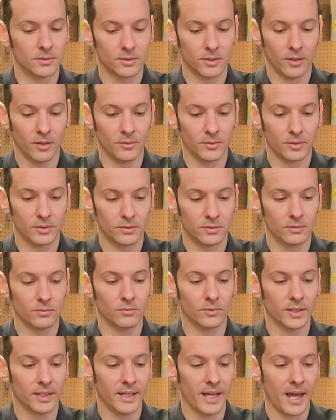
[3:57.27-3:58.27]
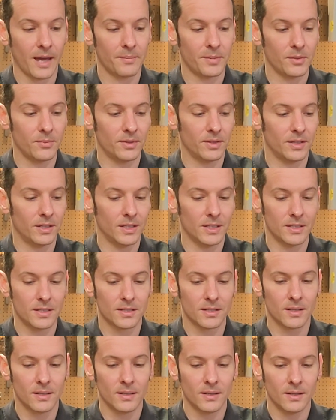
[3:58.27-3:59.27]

So I was really happy with these.